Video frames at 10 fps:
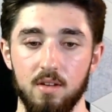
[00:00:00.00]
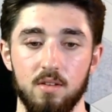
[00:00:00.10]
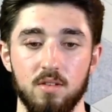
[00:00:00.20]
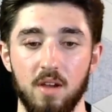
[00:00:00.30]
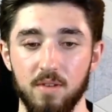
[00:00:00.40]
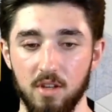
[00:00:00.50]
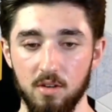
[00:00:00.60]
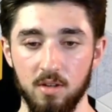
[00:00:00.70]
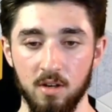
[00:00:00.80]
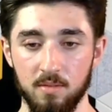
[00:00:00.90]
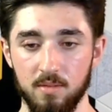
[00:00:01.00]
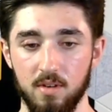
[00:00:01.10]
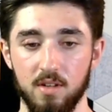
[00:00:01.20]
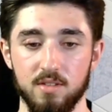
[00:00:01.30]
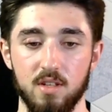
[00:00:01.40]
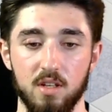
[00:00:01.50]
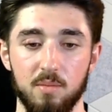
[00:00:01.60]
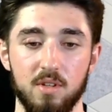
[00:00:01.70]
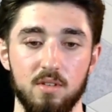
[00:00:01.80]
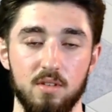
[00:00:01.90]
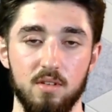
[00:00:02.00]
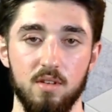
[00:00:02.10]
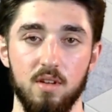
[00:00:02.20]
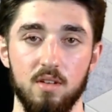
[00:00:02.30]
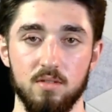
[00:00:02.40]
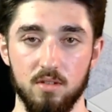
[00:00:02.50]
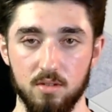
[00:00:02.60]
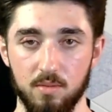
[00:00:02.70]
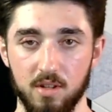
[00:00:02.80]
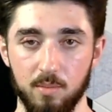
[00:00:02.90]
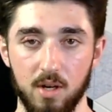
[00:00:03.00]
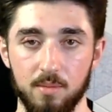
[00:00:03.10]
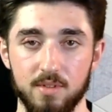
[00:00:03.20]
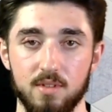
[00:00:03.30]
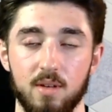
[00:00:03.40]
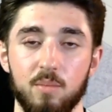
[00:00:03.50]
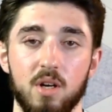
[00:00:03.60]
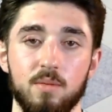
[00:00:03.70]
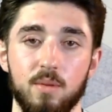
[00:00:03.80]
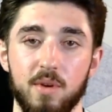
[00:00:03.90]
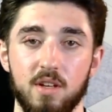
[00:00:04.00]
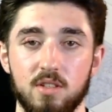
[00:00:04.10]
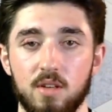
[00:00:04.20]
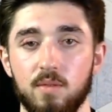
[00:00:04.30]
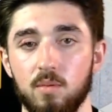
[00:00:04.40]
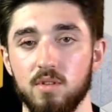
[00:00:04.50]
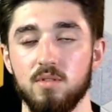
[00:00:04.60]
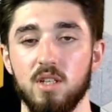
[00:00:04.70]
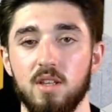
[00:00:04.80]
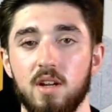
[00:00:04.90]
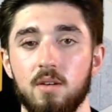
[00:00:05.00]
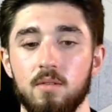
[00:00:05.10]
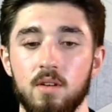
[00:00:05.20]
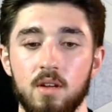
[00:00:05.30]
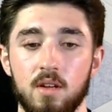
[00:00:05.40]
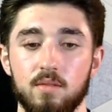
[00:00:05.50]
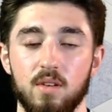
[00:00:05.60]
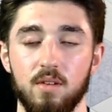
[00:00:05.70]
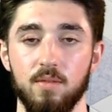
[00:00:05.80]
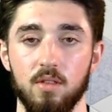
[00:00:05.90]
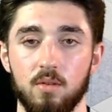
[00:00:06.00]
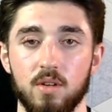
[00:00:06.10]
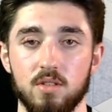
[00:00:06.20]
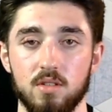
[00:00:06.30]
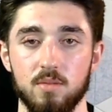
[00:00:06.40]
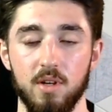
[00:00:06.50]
There's an FAQ here on this document. There's also one at the bottom of the page if you want to check that out, if you have any further questions.